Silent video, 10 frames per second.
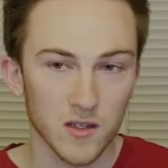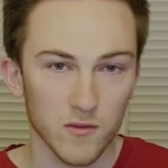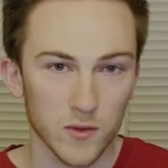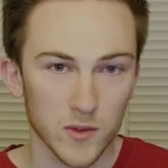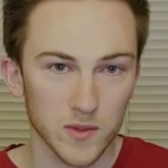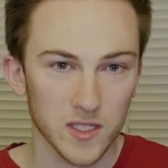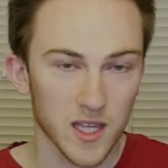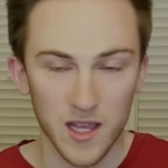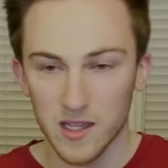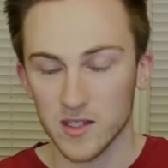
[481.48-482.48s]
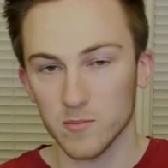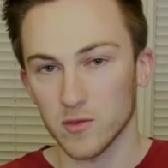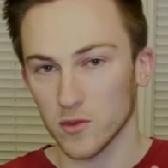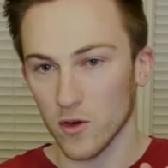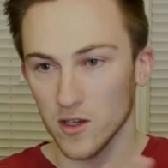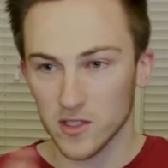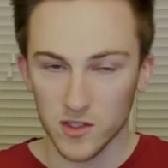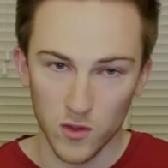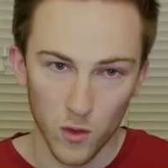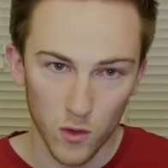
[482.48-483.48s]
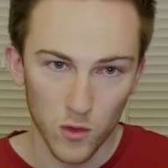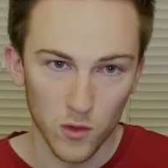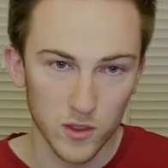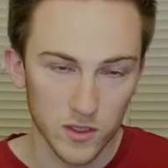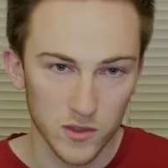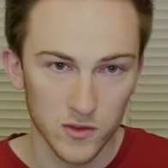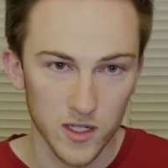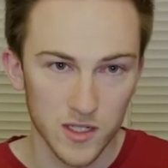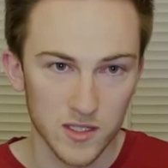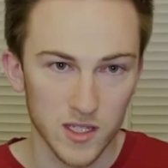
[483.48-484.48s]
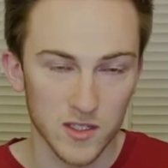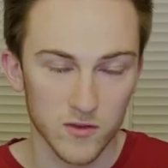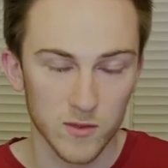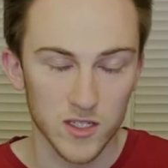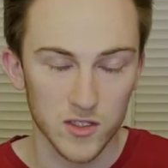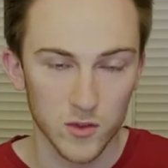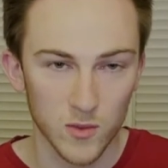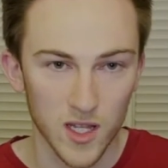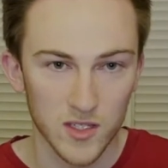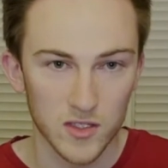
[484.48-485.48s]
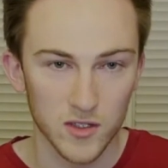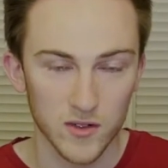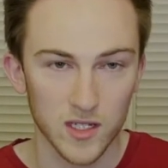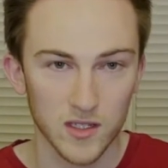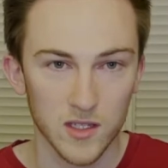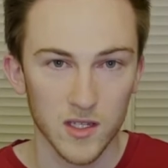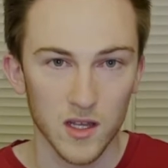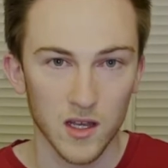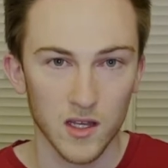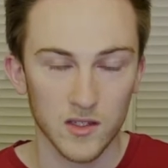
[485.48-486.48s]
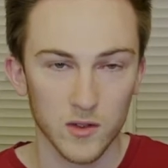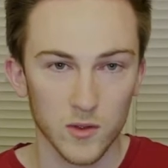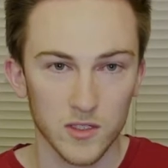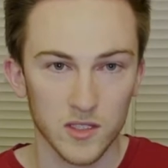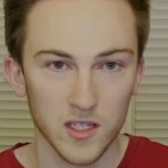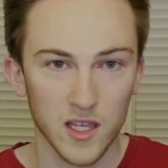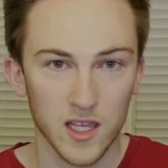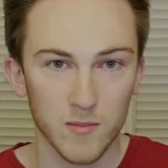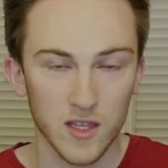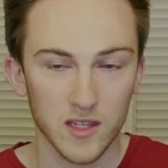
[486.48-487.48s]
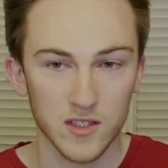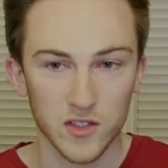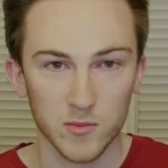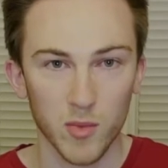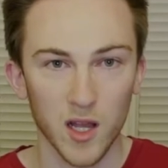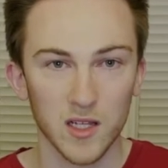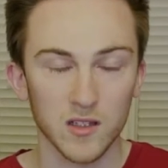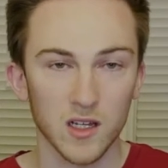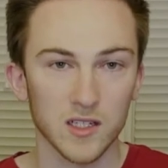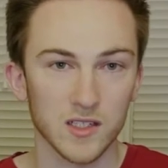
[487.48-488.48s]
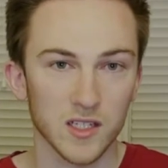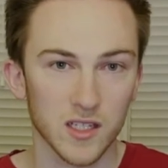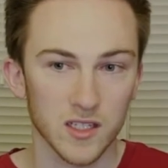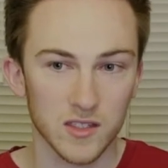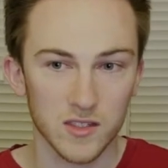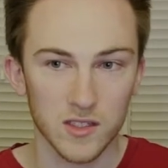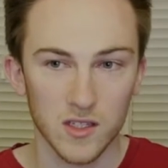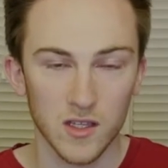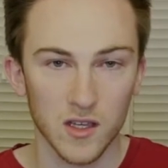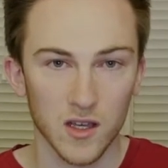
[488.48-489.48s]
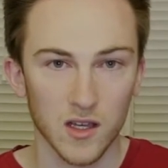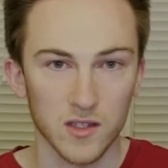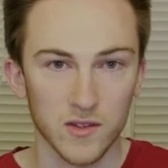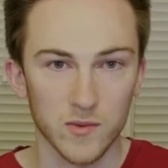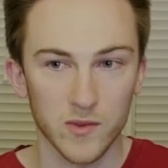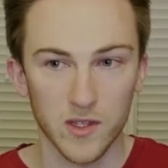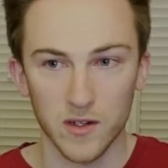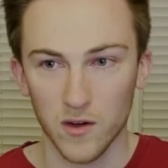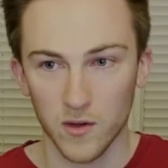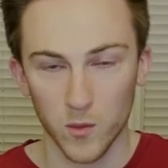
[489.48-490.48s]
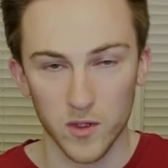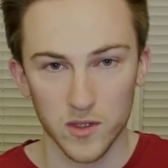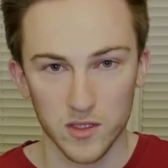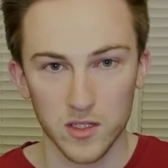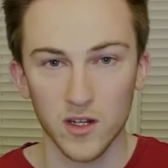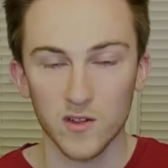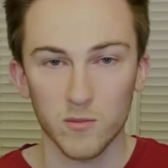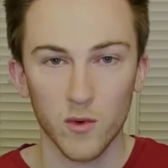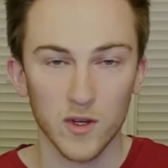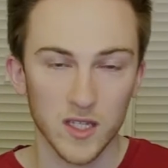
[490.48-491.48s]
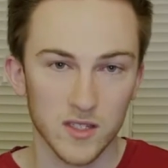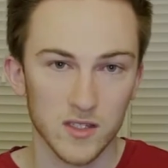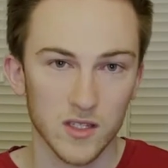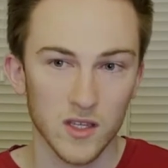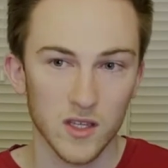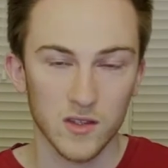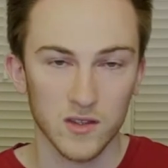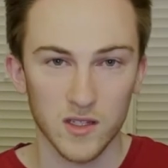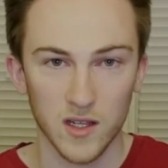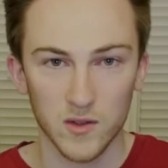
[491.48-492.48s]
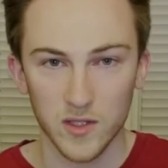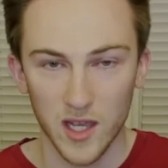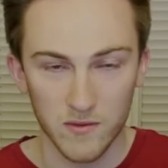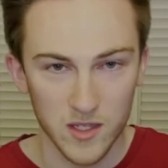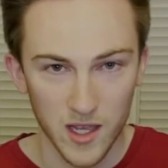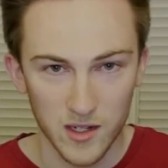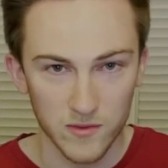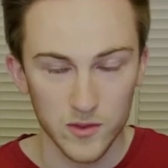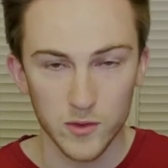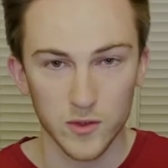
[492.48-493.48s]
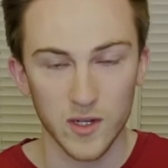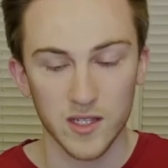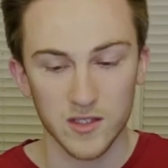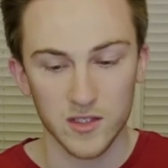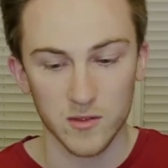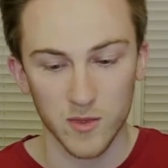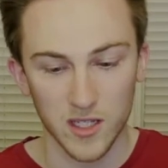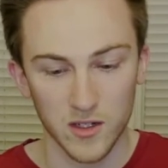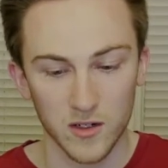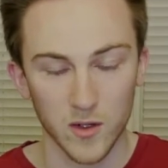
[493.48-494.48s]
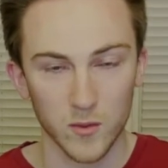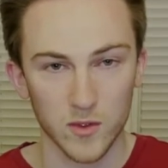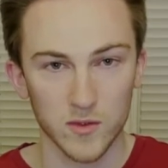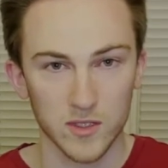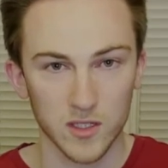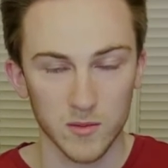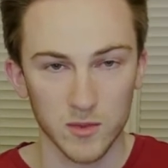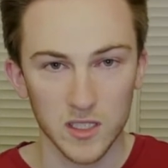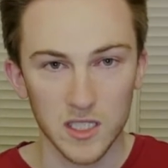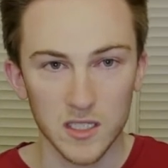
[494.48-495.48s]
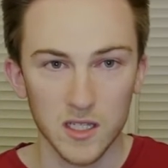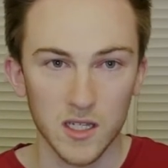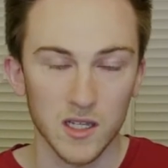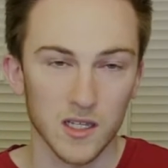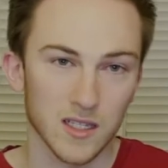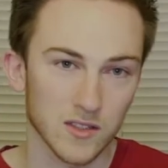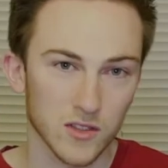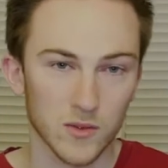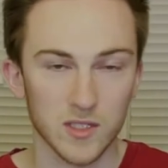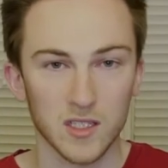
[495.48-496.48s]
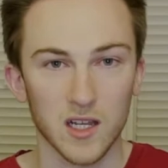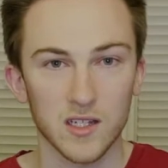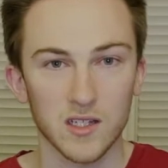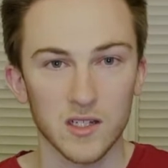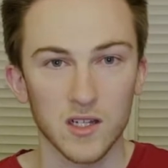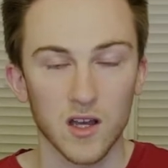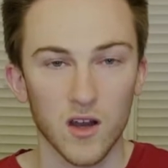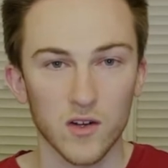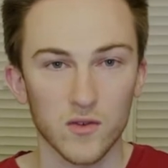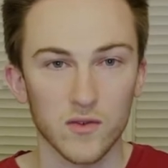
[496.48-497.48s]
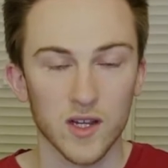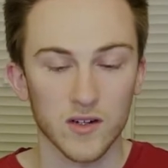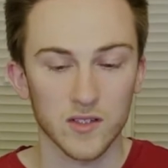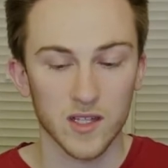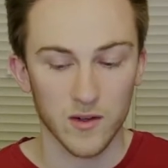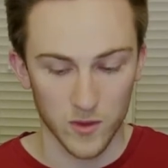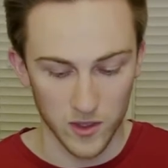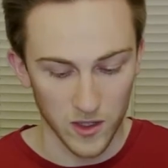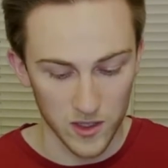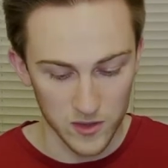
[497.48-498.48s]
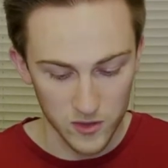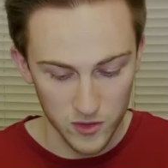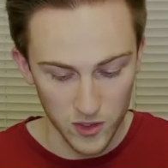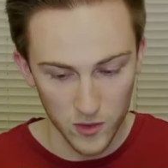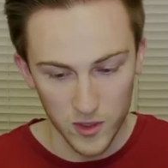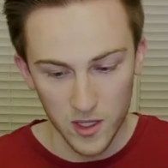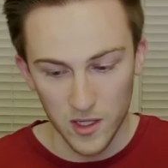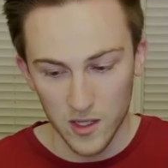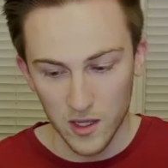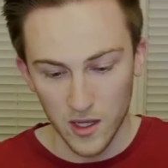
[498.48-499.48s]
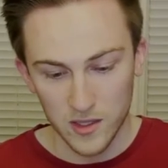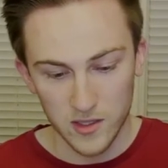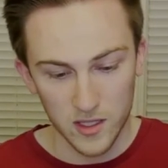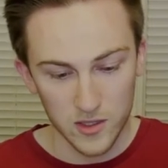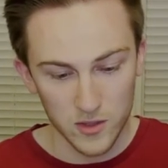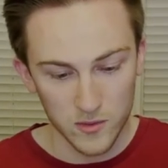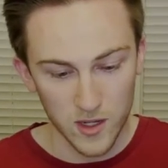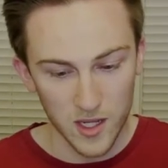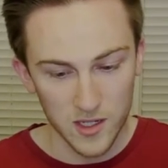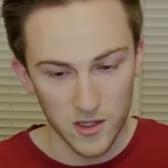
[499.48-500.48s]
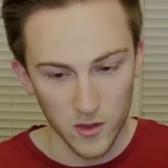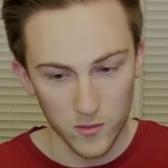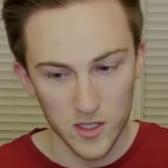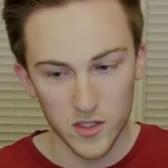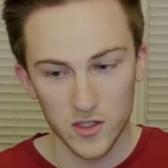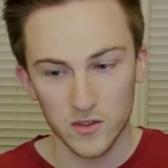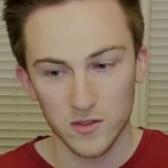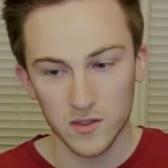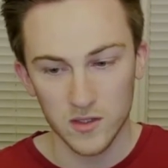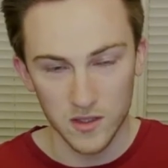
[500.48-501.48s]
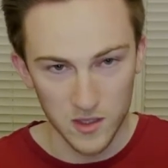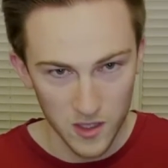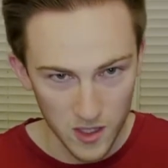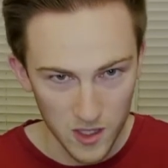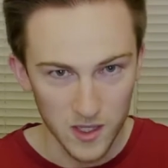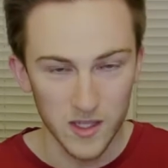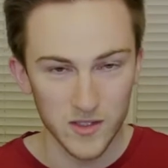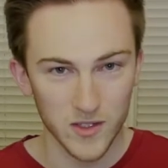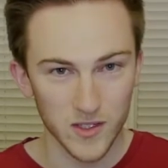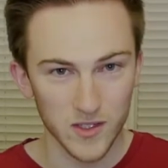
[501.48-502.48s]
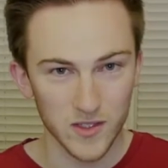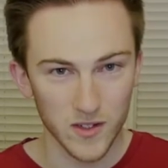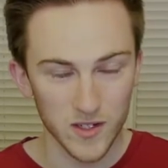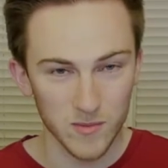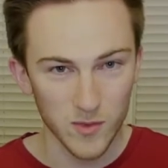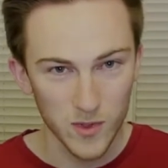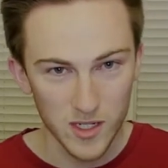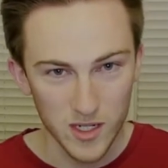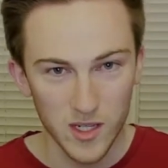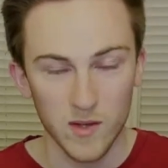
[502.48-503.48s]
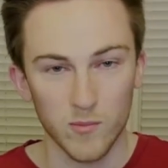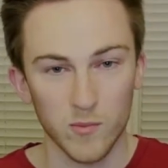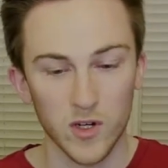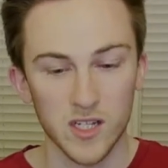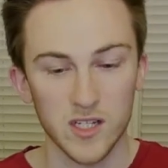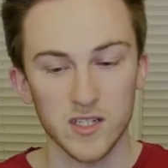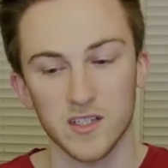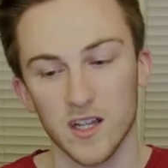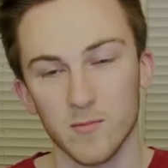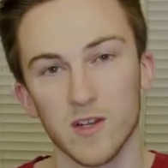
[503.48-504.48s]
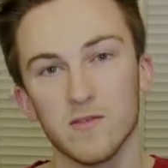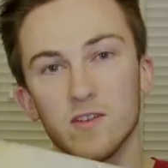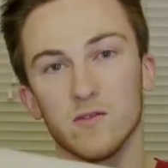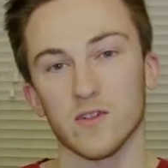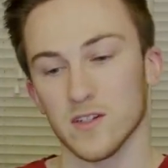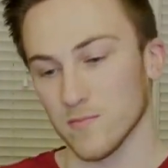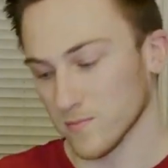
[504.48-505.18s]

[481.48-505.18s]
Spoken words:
frequently I end up crossing the whole United States from east to west during the course of the game, and then just pile on tickets that are worth a ton of points that I only have to add a few trains to my current route to complete, and so it's kind of unfair in that regard. So Ticket to Ride Original is a good starting point, but it is not my favorite.